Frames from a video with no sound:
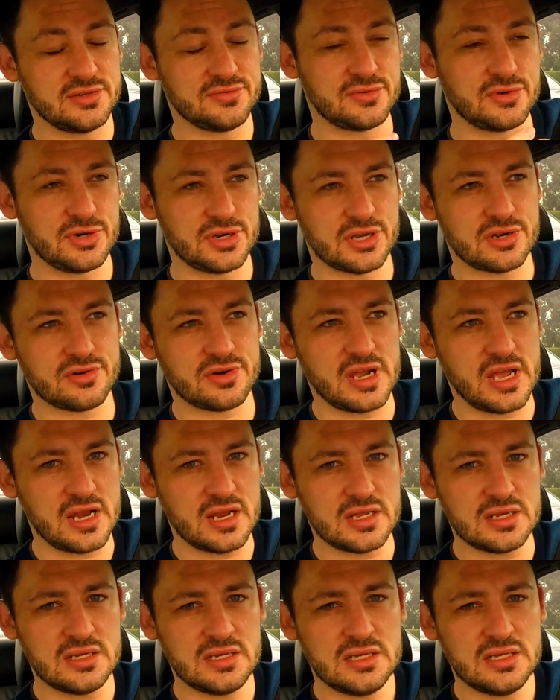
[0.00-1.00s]
that you've already
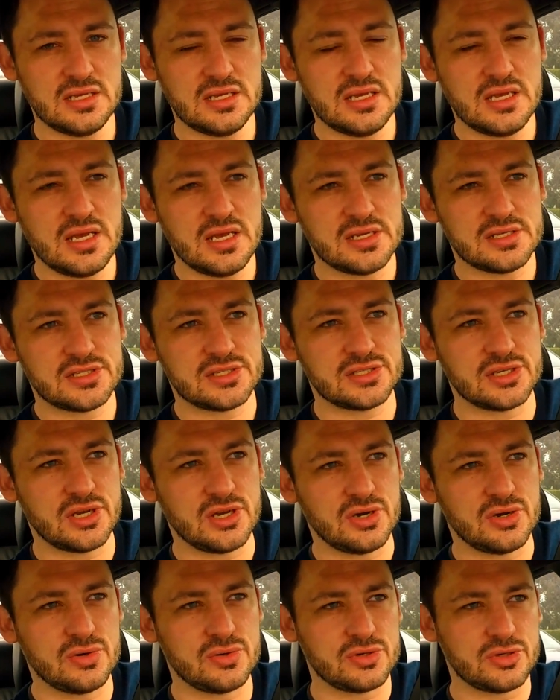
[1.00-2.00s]
created.
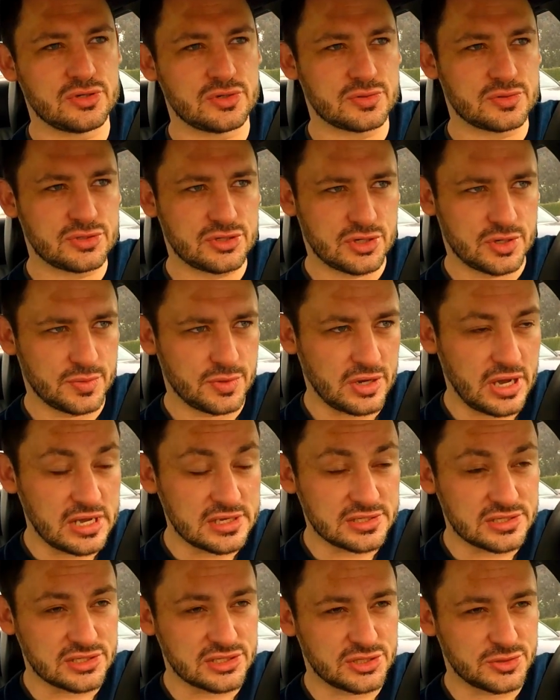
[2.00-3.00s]
So your turbo
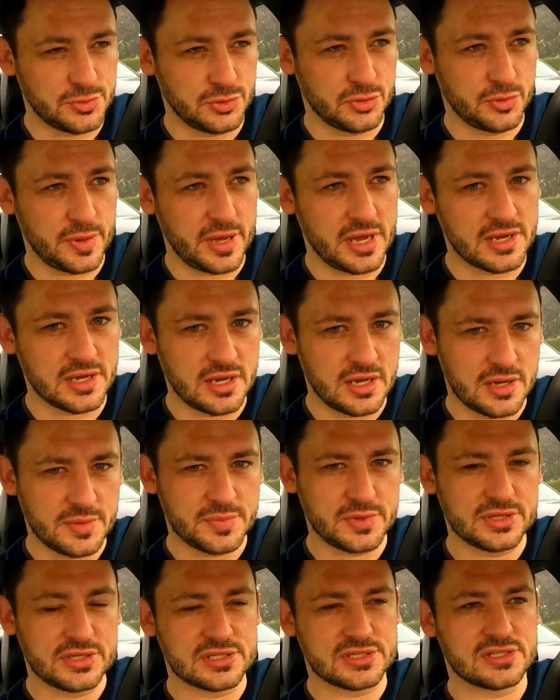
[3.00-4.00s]
has to spool back
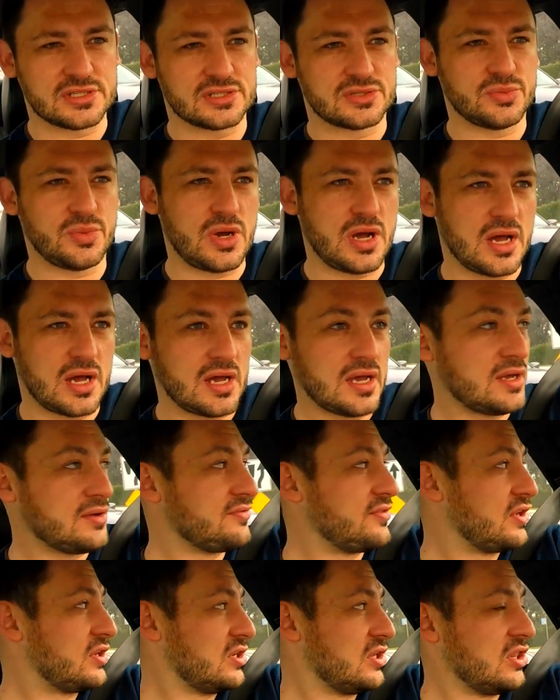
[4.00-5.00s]
up, and this is why
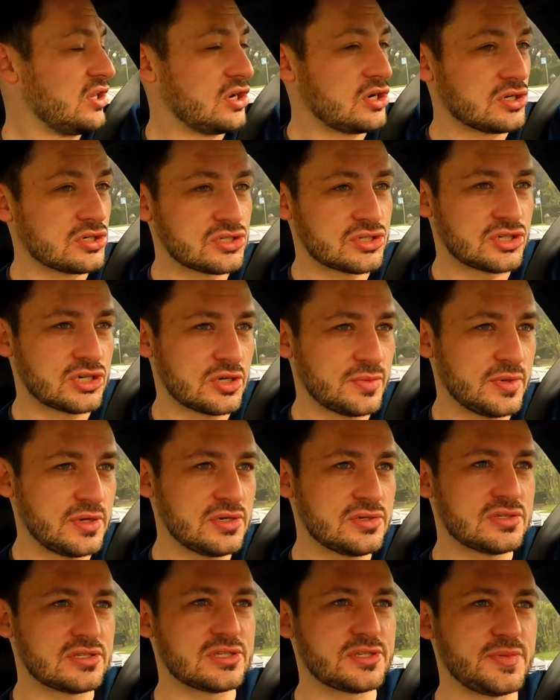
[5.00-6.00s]
very large
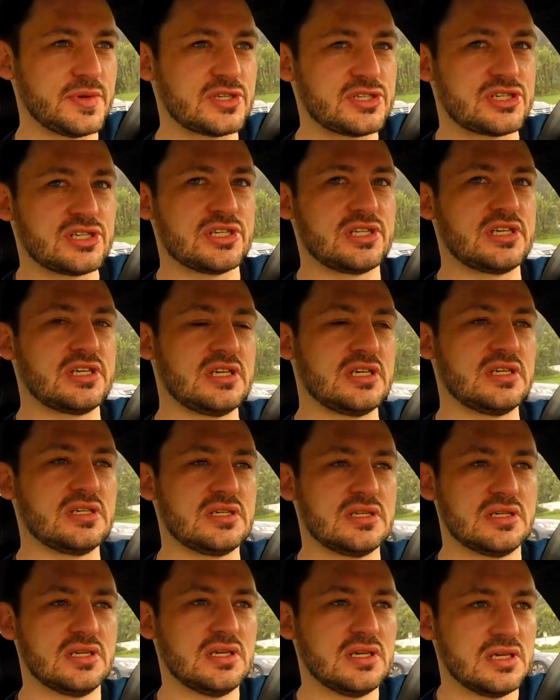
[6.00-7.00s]
turbos, especially
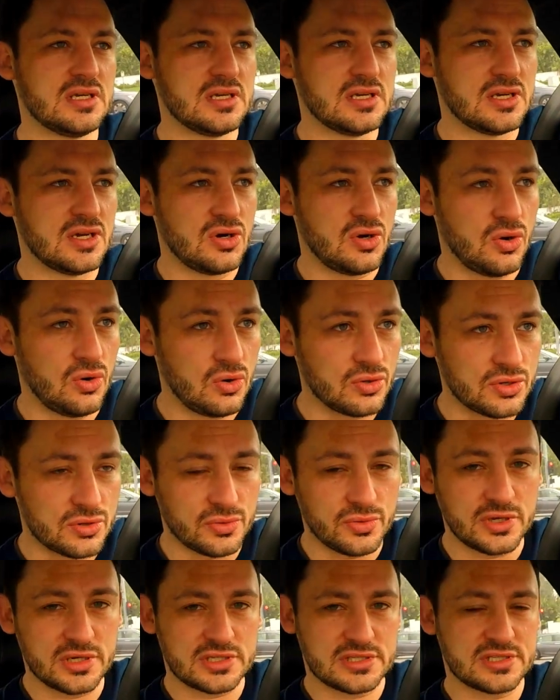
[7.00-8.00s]

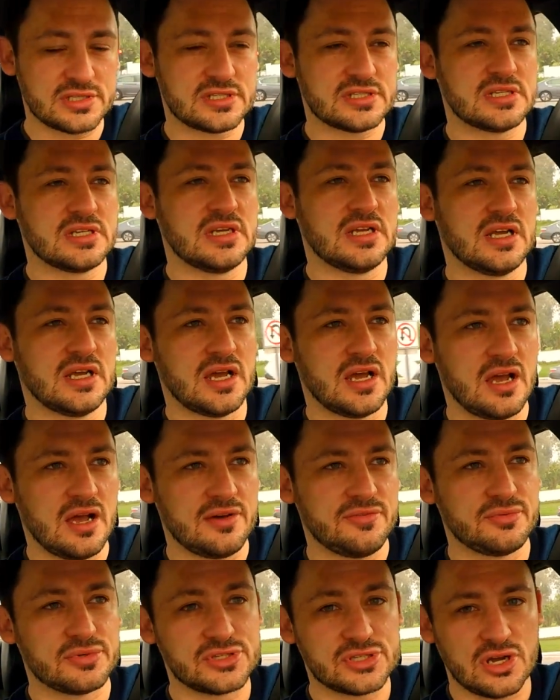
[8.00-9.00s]
older ones,
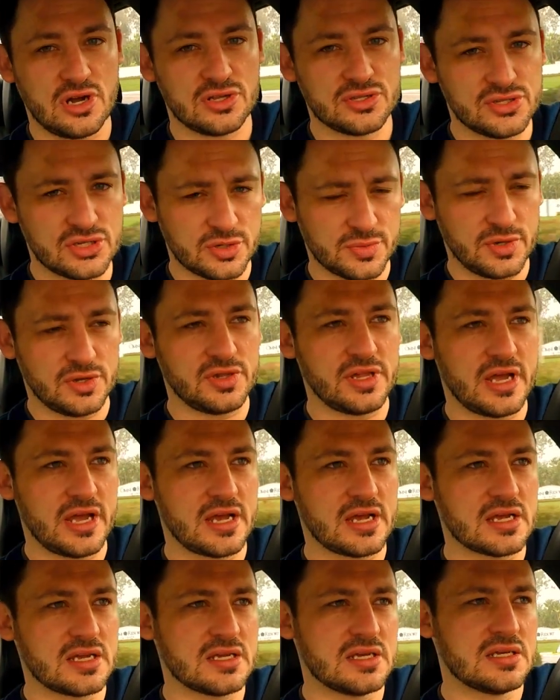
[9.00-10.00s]
have what's called turbo
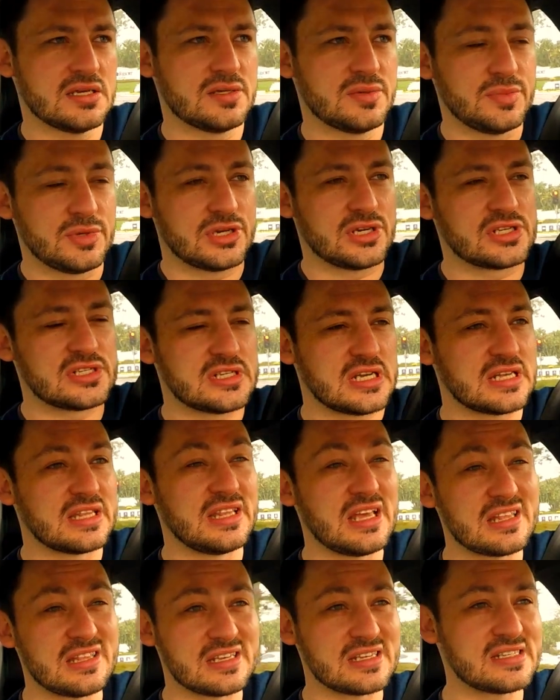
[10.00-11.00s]
lag, because like
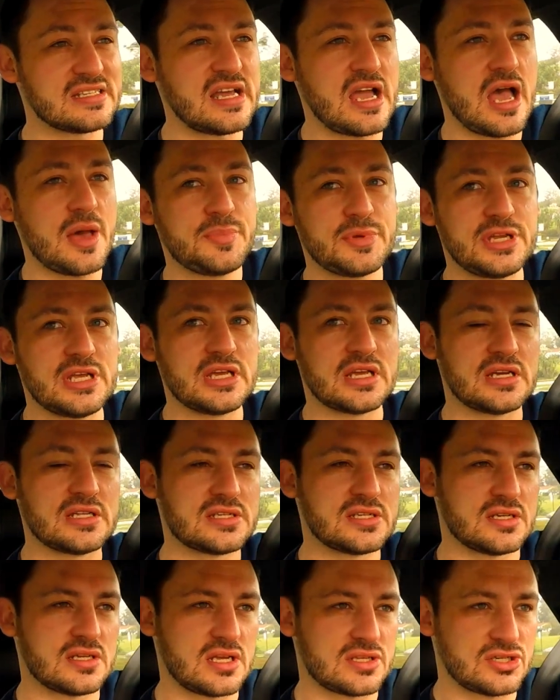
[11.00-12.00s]
nothing's happening
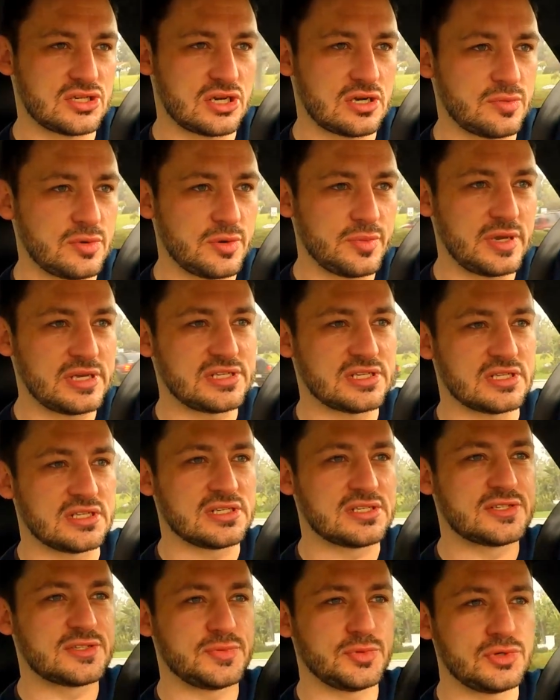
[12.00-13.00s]
until that turbo
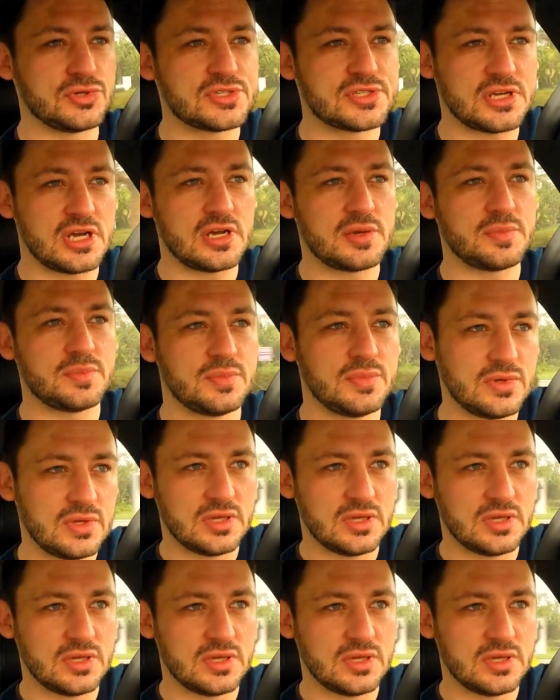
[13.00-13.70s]
basically spools up